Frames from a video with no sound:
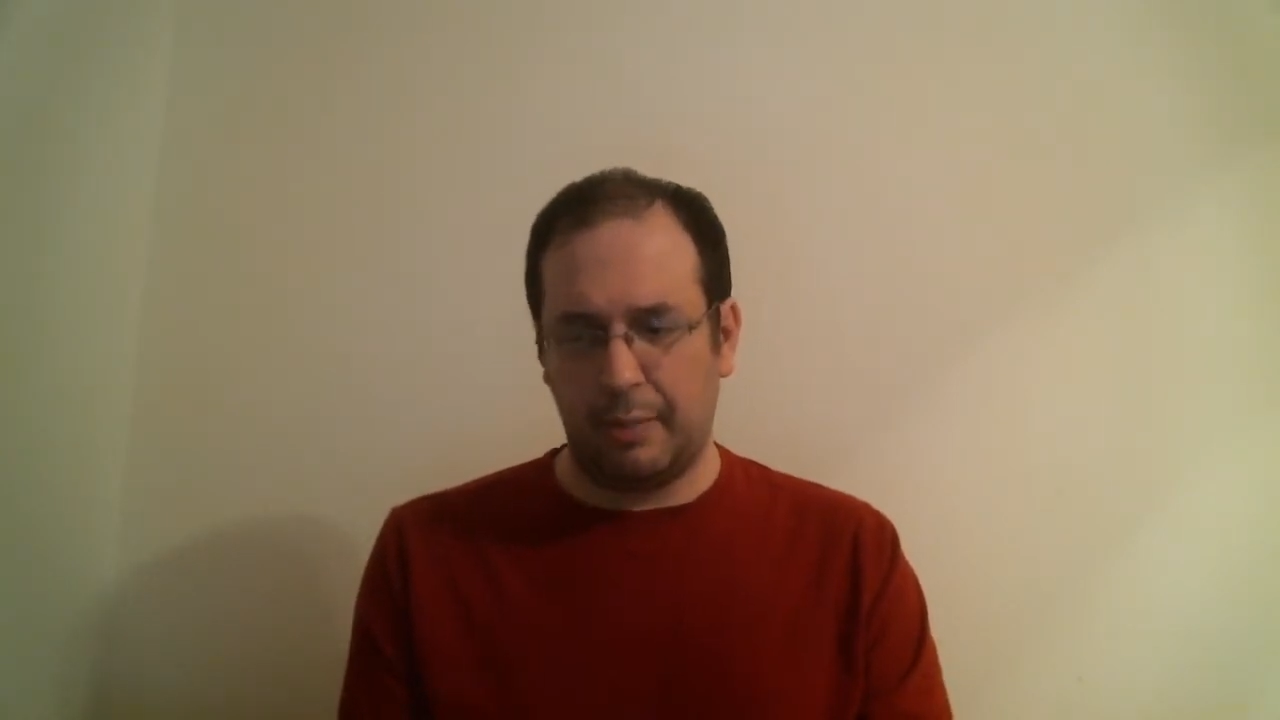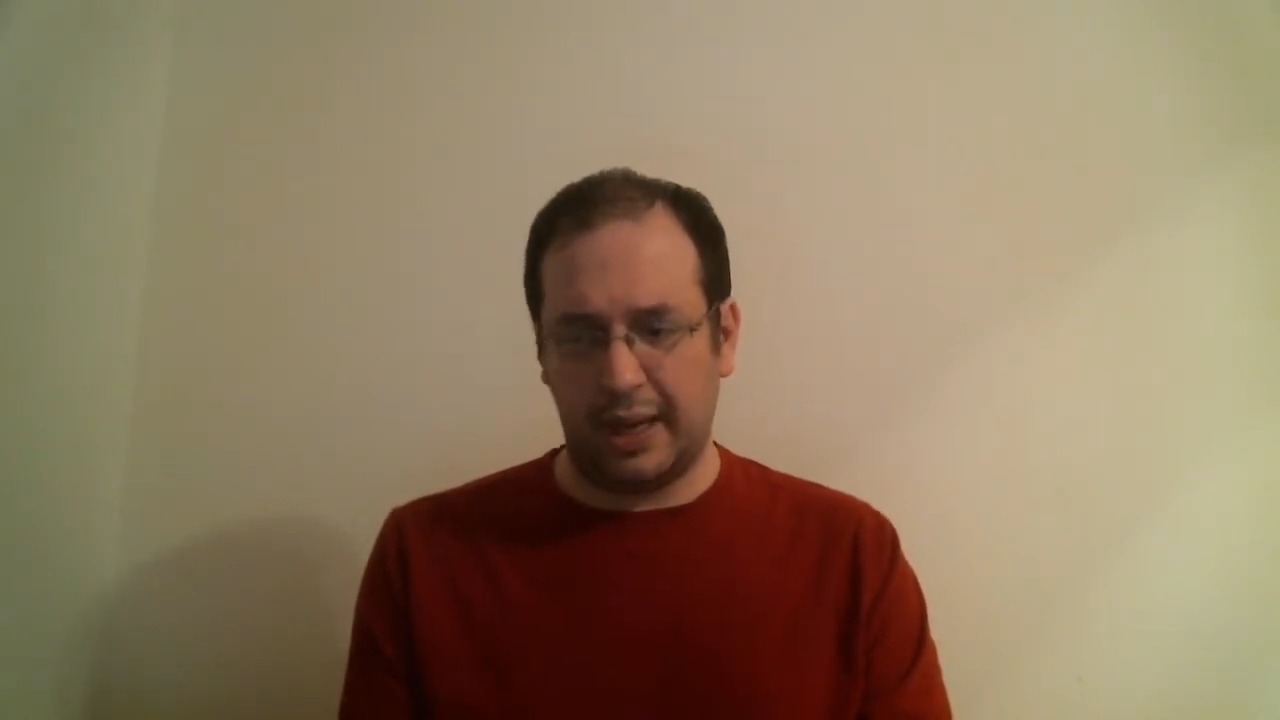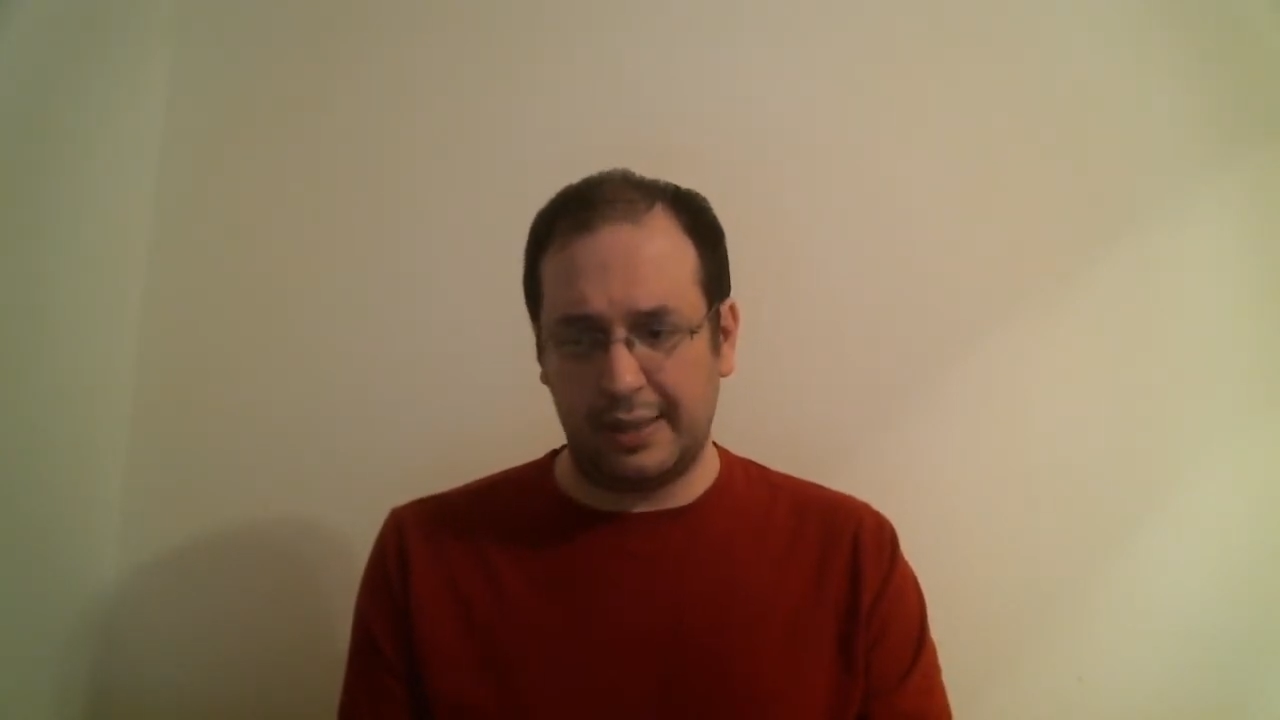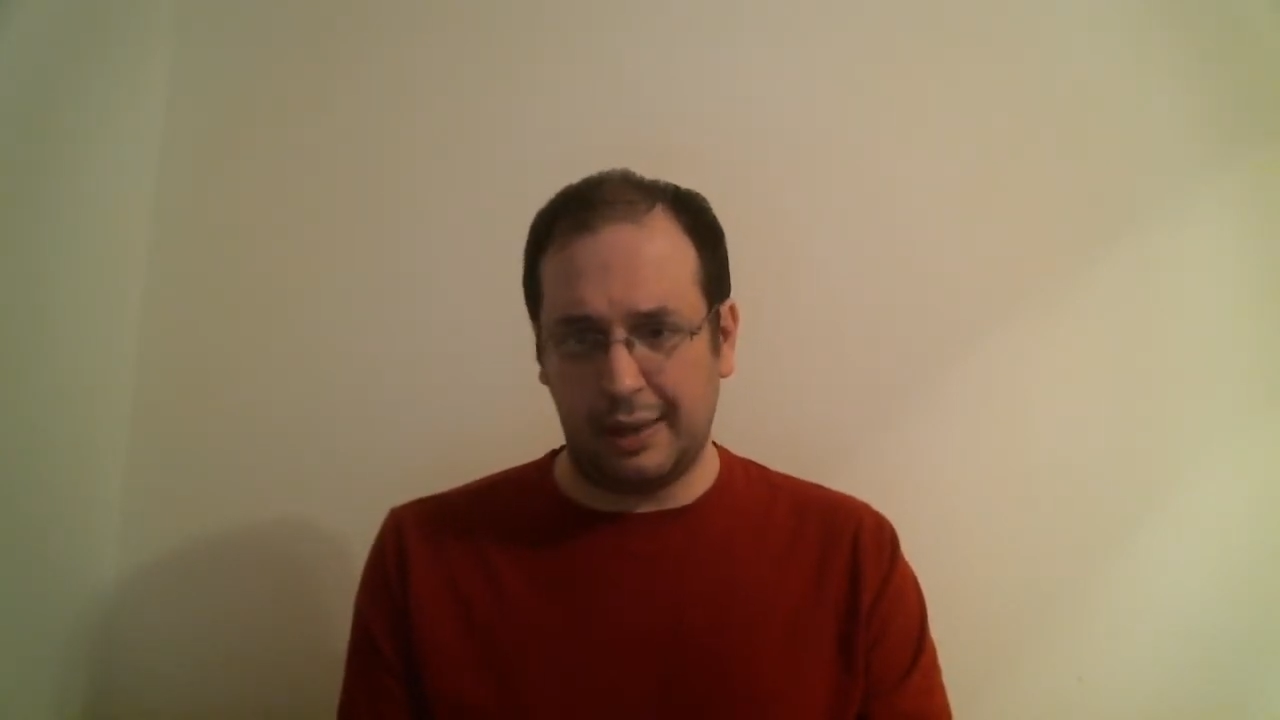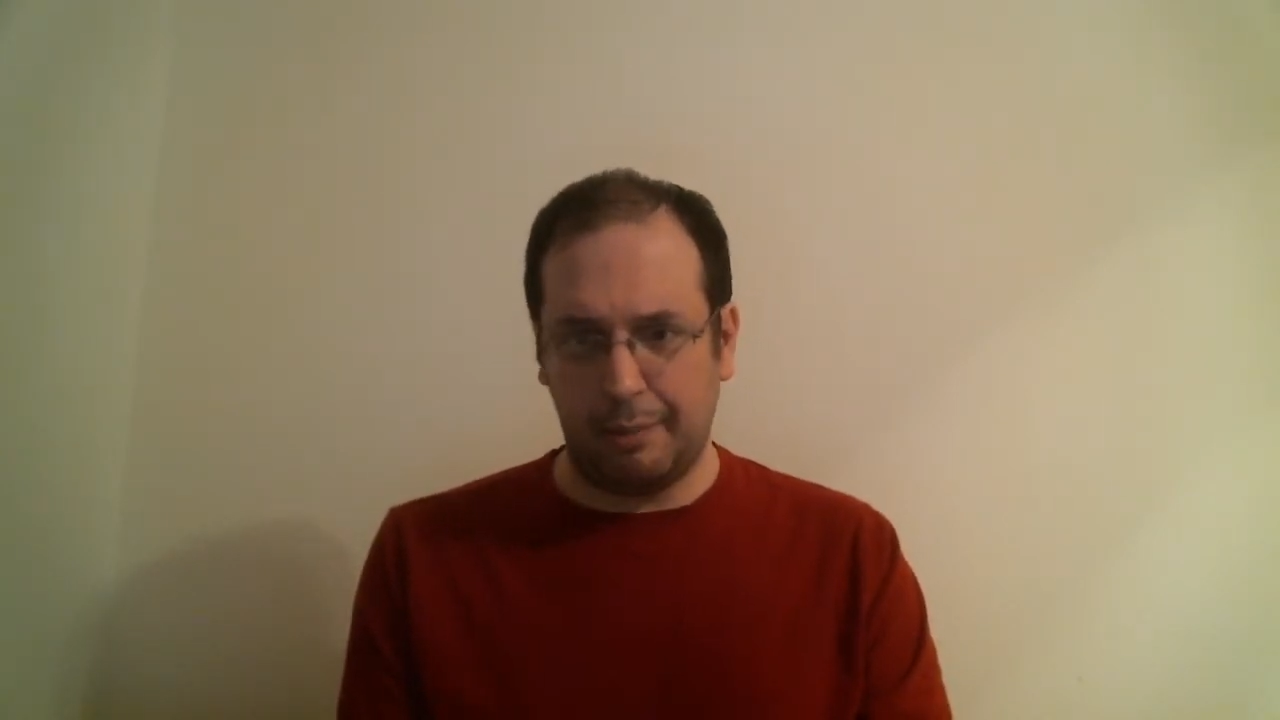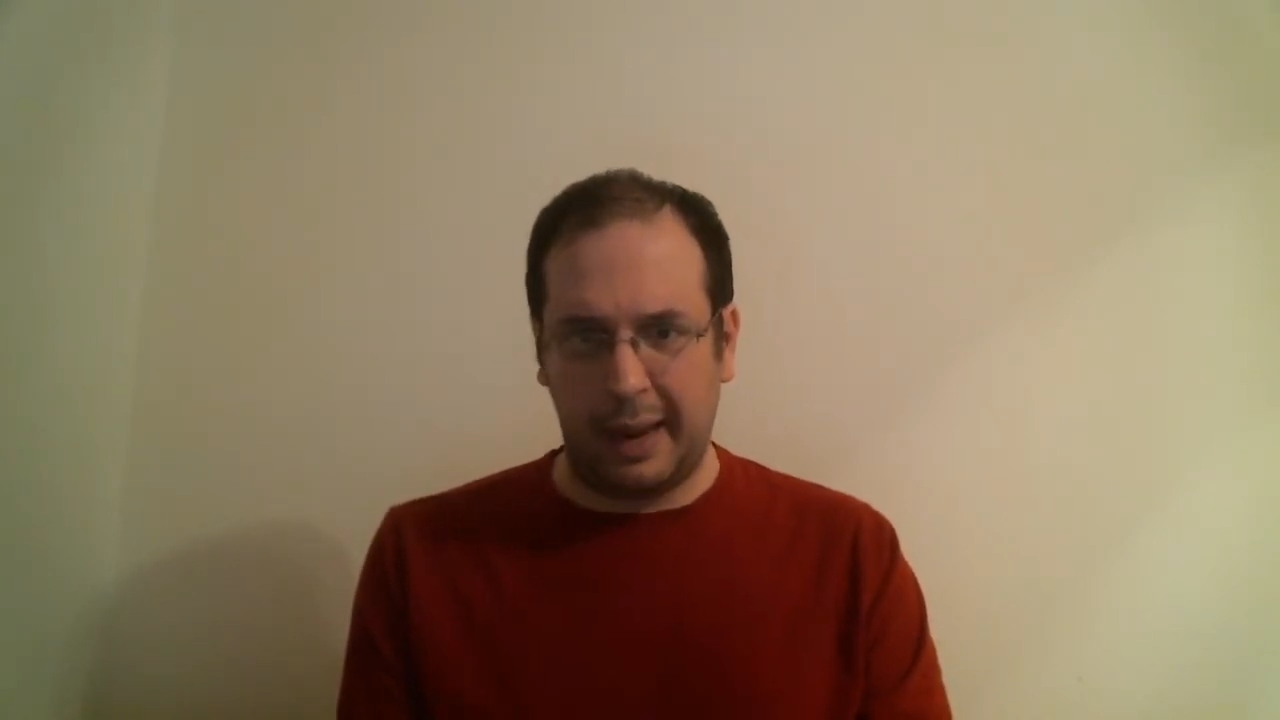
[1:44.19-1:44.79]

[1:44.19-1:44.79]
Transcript: But uh,